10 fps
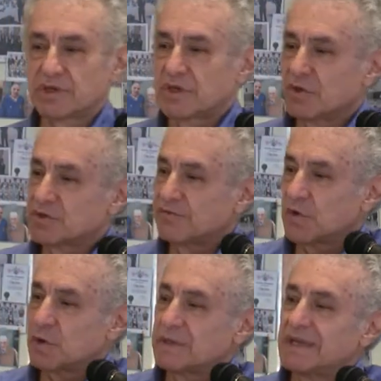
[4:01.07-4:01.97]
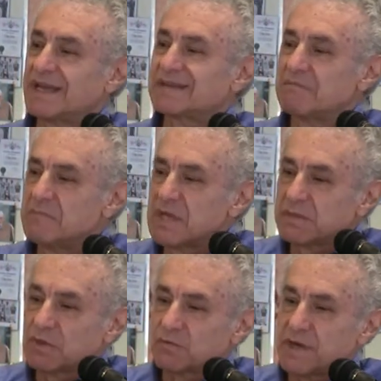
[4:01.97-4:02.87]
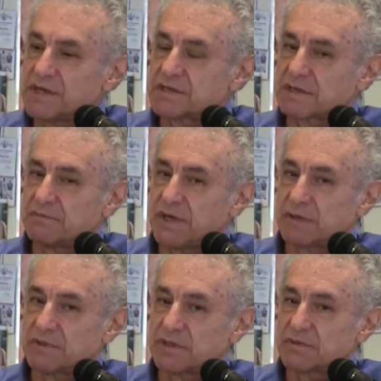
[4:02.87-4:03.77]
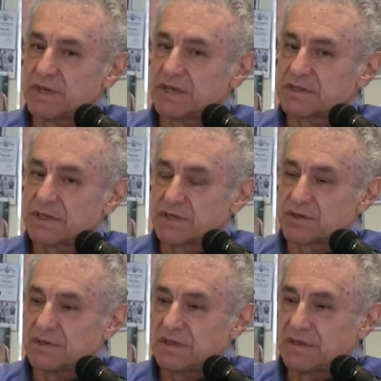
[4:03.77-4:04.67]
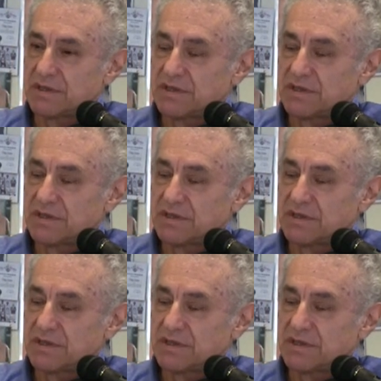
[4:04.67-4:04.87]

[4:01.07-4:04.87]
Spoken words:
goes forward at minimal rates compared with the 20th century,